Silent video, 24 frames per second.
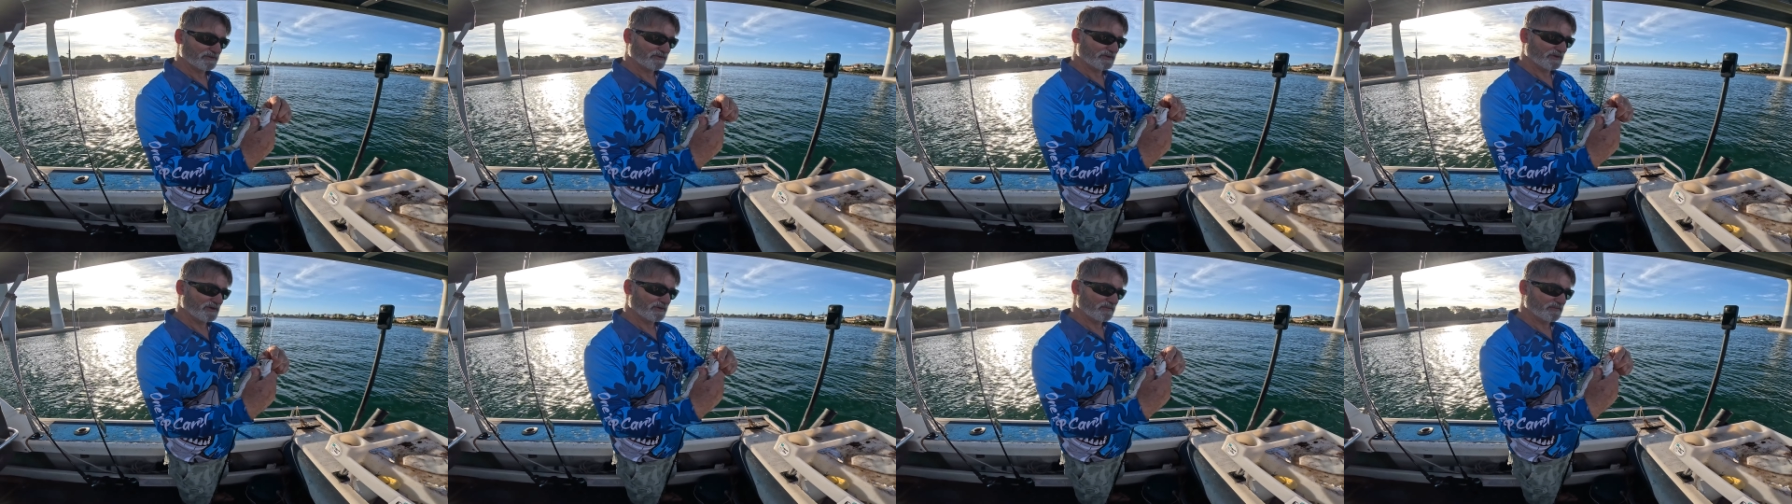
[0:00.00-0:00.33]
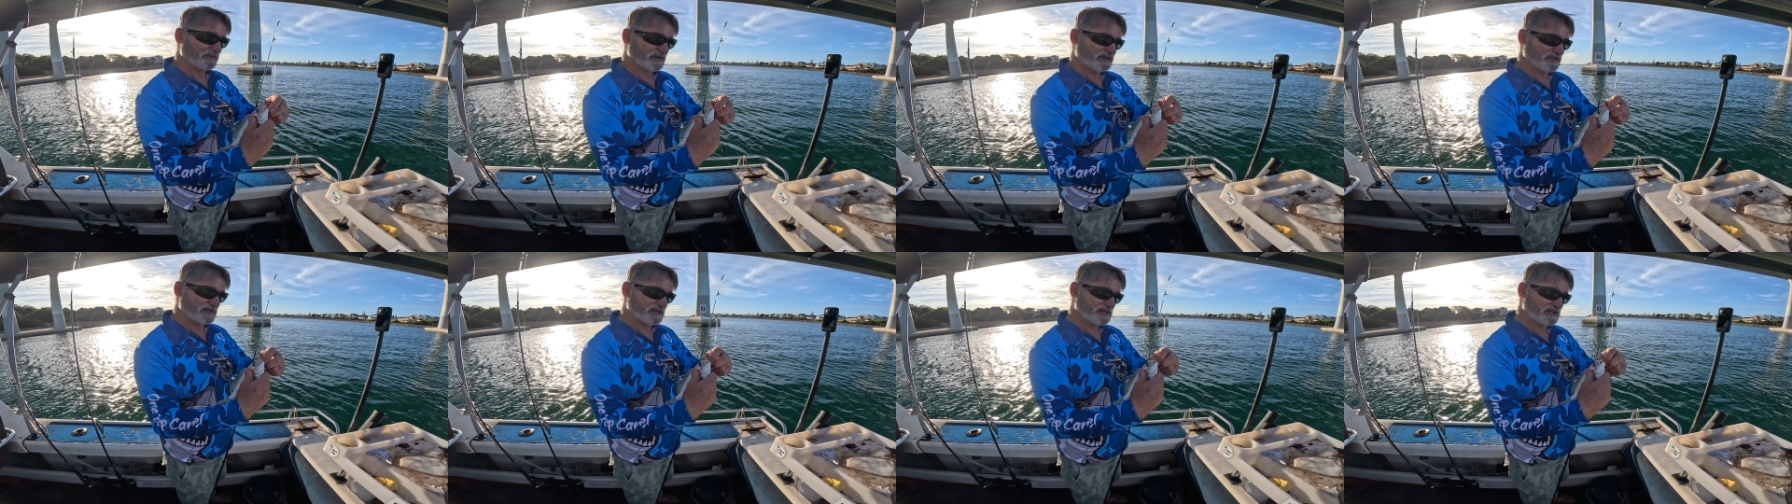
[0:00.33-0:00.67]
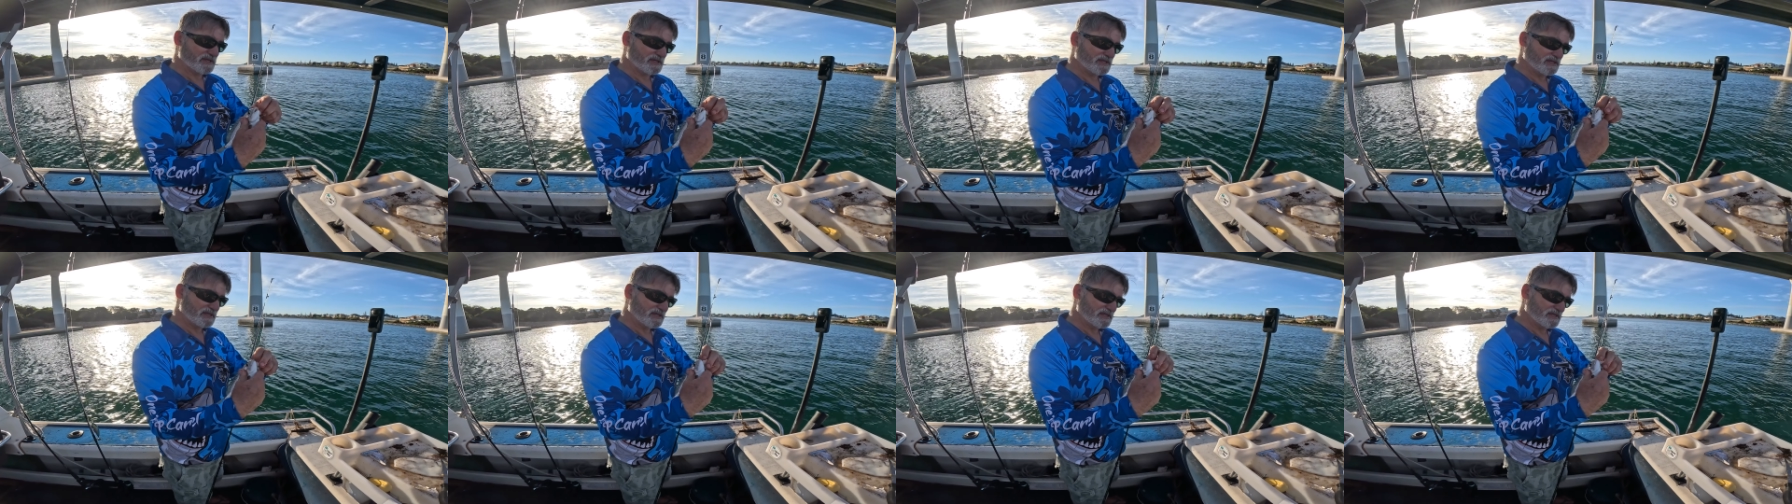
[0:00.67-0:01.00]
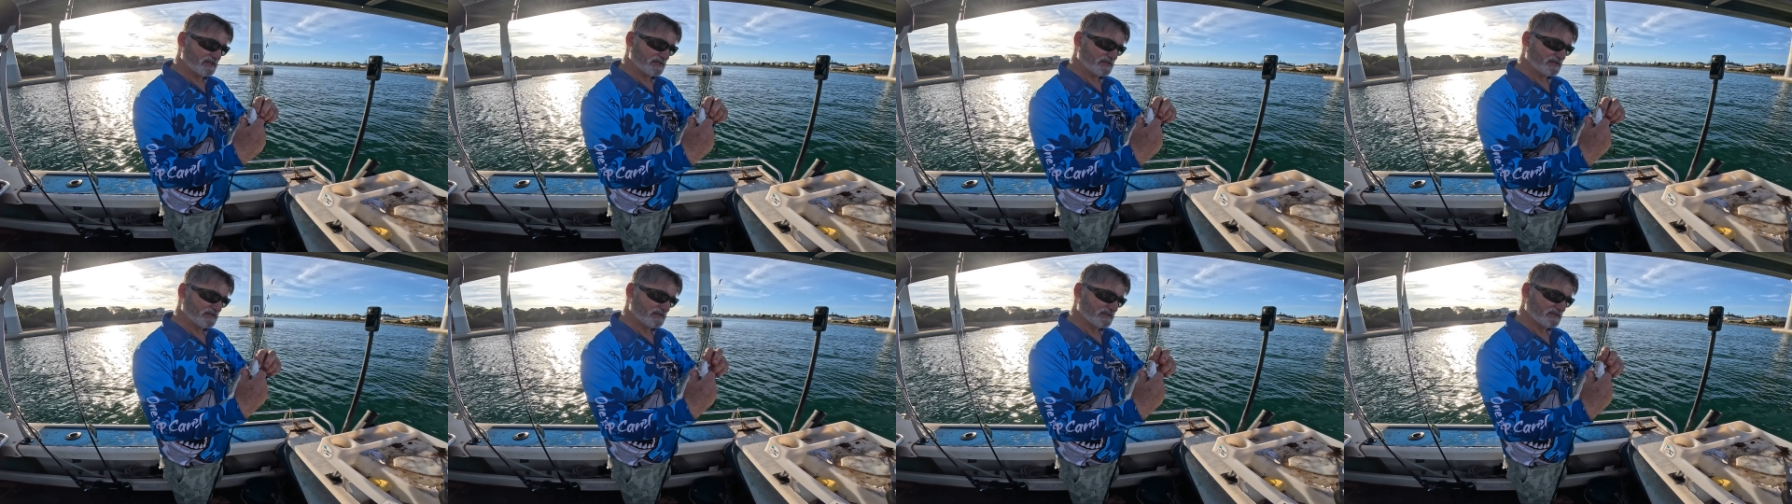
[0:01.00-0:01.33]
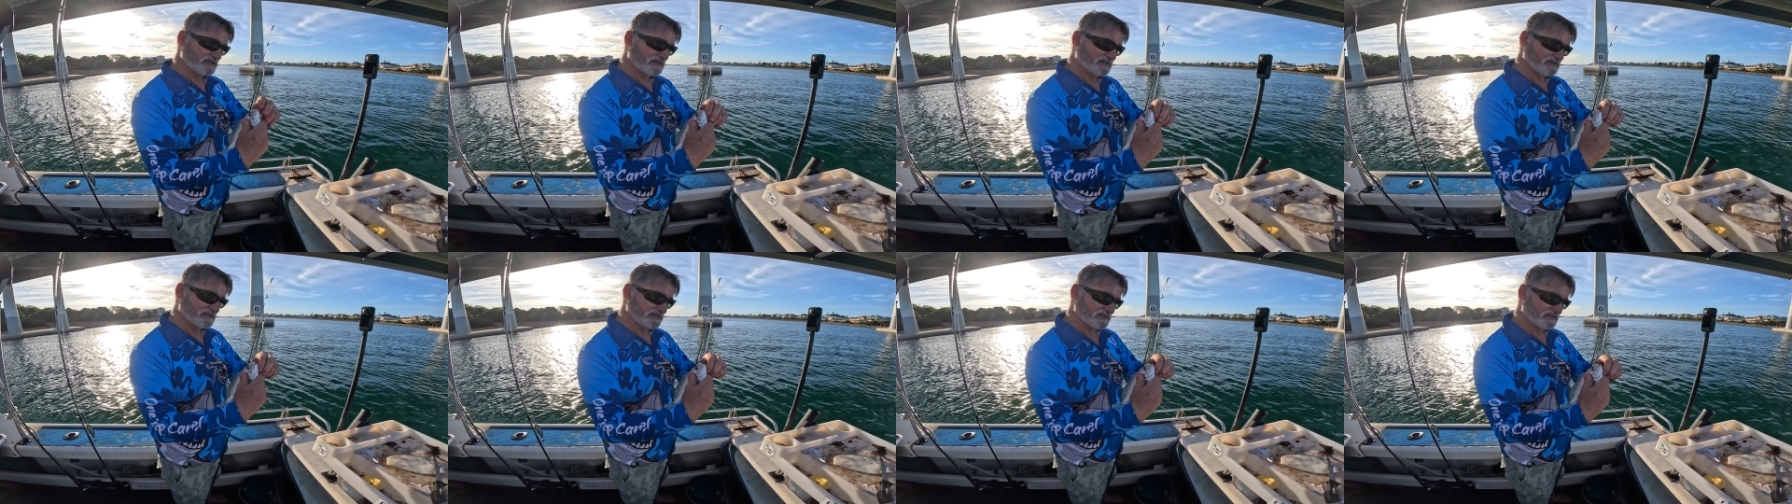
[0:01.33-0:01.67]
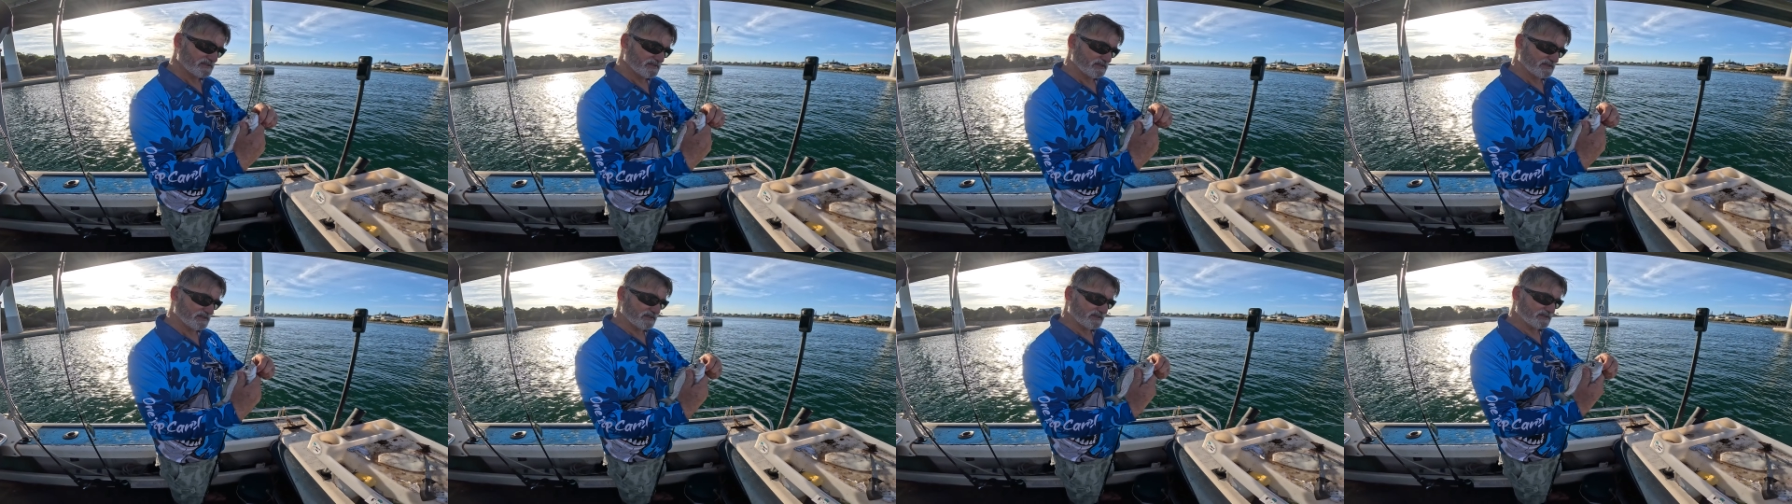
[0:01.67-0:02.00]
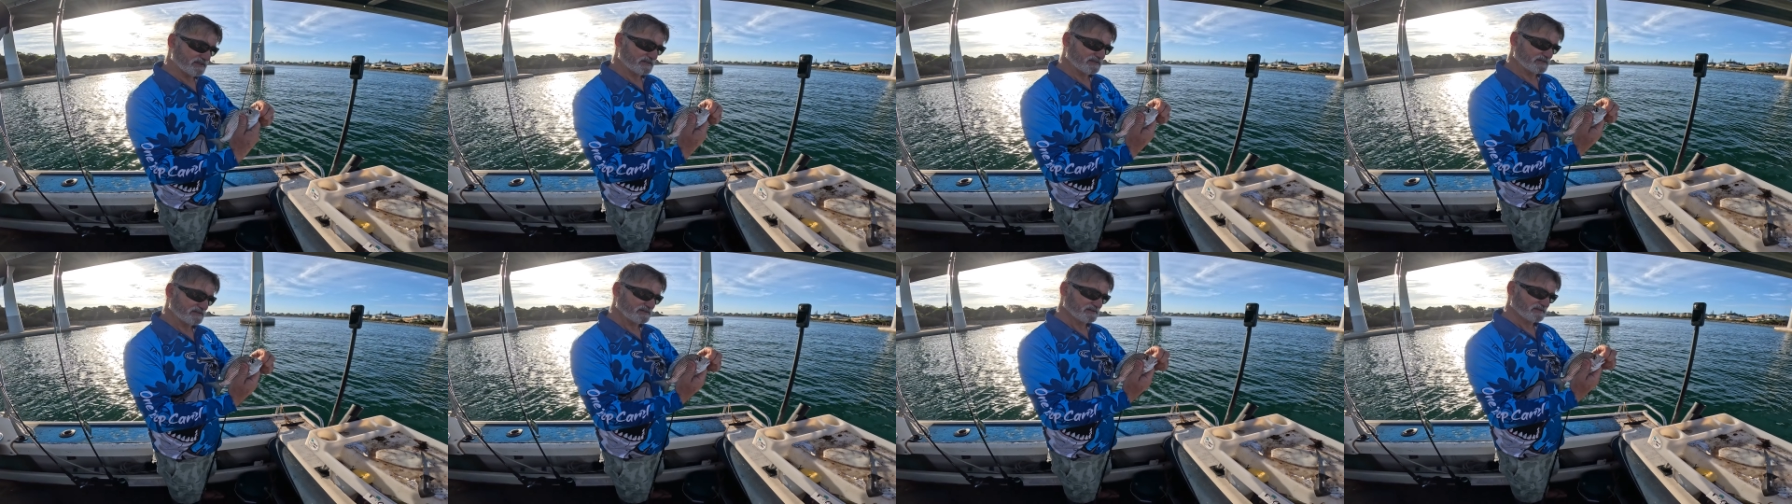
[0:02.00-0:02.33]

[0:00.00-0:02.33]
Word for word: not a pinky. So.